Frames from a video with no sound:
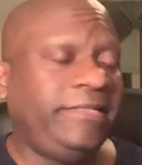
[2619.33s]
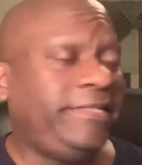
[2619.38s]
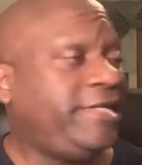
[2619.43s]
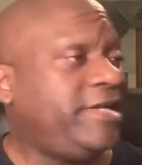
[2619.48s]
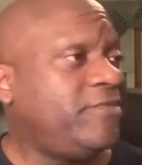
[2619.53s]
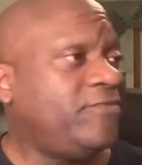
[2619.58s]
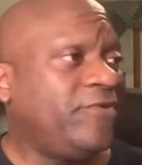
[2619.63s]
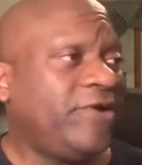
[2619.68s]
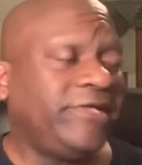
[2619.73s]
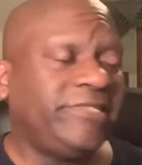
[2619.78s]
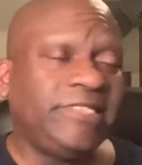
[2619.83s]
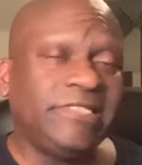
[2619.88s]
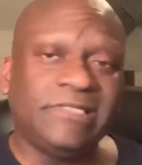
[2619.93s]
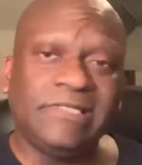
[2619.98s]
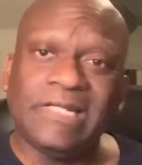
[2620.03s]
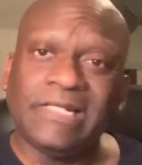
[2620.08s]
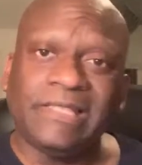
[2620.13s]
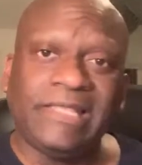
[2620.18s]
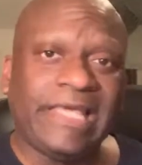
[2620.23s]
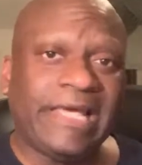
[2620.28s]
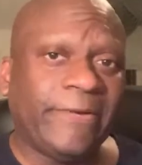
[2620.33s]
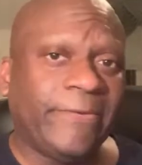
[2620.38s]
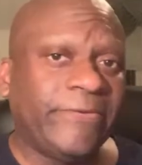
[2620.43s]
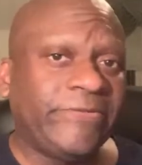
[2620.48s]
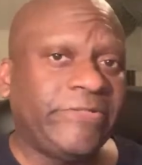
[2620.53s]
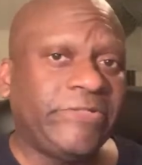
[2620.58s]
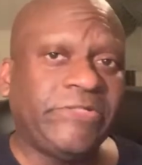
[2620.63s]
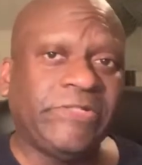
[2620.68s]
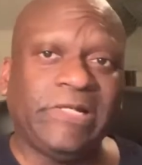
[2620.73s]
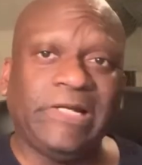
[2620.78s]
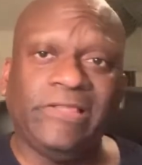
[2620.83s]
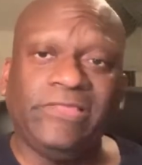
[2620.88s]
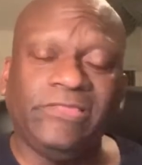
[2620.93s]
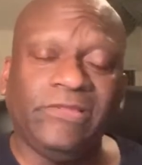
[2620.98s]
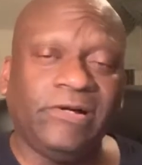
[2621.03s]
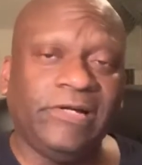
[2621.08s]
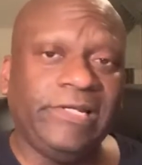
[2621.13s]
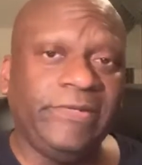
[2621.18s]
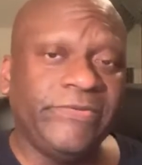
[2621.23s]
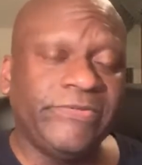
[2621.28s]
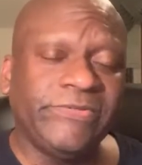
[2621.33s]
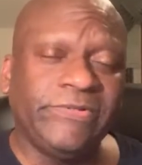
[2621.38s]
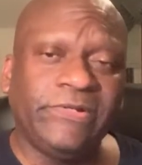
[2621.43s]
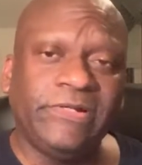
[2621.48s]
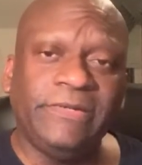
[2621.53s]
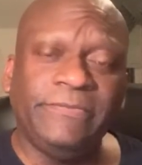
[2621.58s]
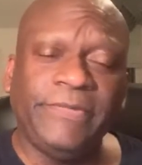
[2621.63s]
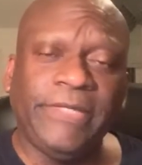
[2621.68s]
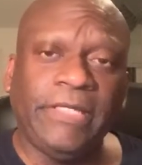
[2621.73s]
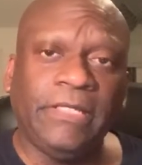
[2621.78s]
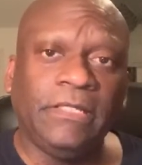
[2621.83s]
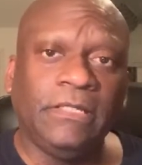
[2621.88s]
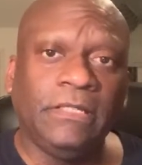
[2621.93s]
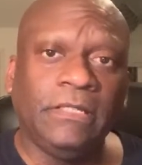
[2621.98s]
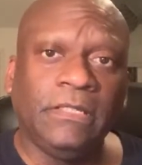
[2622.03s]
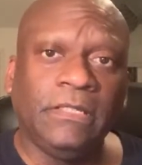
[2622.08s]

D. Russ is not the acquisition I thought he was going to be.